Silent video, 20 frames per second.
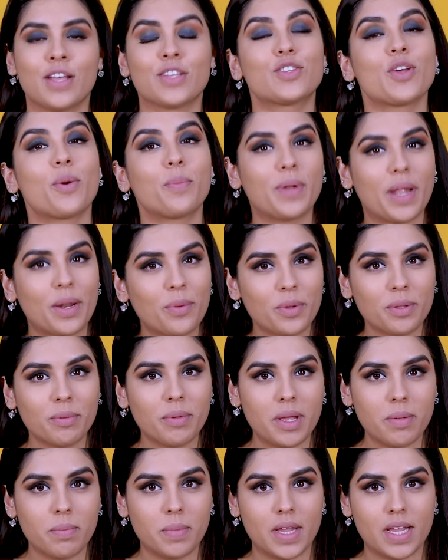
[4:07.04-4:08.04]
So I'm done with
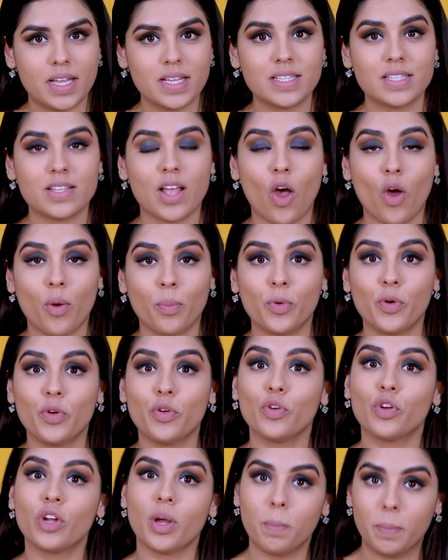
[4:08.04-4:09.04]
my base. Now I'm
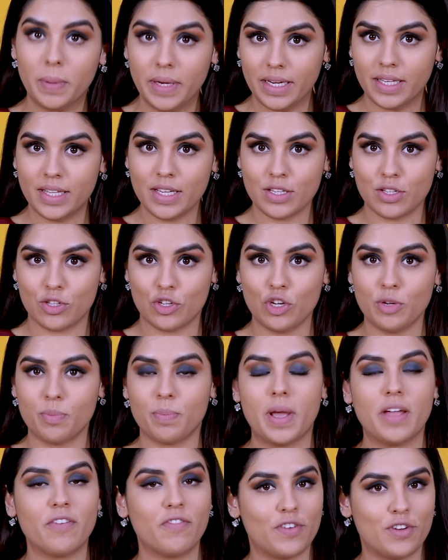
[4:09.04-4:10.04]
going to complete this
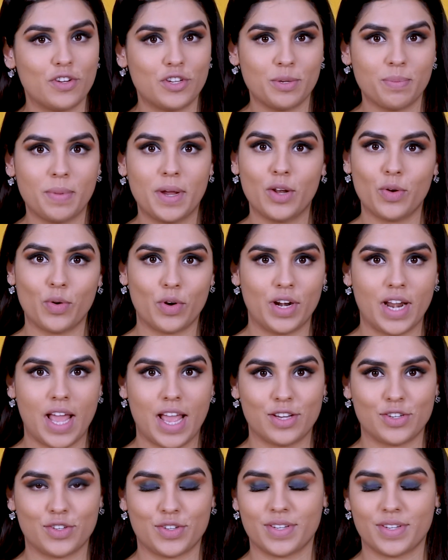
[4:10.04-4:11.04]
look by finishing my lower lash.